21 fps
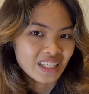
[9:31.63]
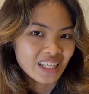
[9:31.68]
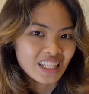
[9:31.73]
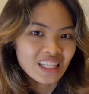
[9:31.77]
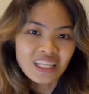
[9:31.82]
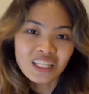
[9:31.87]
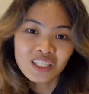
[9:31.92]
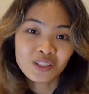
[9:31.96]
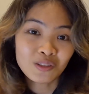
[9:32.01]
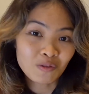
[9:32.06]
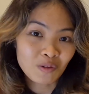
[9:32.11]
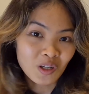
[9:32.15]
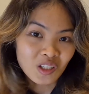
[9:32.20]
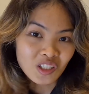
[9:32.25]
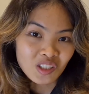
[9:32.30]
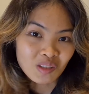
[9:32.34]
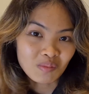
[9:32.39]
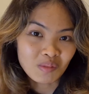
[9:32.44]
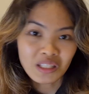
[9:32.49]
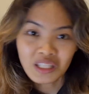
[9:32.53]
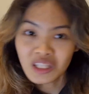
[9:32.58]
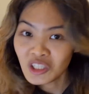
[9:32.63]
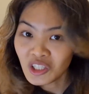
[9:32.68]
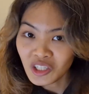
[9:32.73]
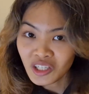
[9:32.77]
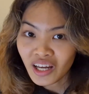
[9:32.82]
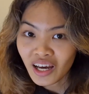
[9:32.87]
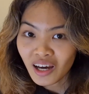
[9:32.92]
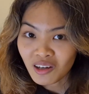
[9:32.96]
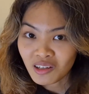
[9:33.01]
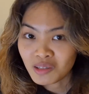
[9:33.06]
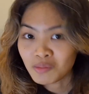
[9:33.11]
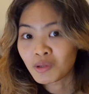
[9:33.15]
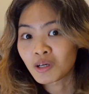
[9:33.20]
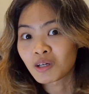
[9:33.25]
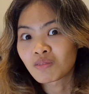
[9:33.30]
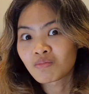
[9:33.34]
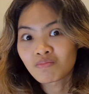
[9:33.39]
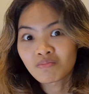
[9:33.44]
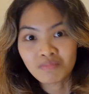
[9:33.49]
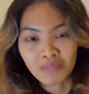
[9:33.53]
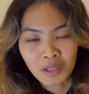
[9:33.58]
Thanks for watching me nerd out
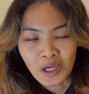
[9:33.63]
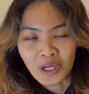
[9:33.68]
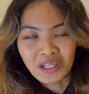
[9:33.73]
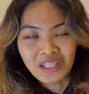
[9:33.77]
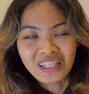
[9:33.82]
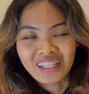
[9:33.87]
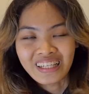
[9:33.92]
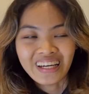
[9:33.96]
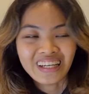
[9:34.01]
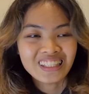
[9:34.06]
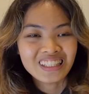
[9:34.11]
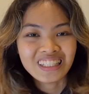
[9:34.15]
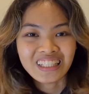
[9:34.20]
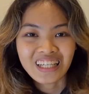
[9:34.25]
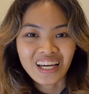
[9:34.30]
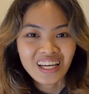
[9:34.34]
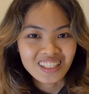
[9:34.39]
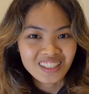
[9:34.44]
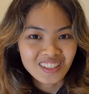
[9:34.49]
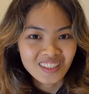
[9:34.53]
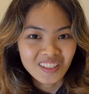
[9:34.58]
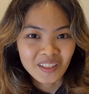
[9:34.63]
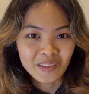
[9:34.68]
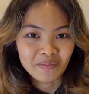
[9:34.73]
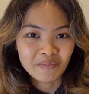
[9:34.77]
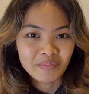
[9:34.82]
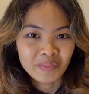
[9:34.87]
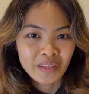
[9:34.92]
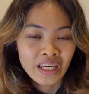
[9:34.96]
about polylactic acid.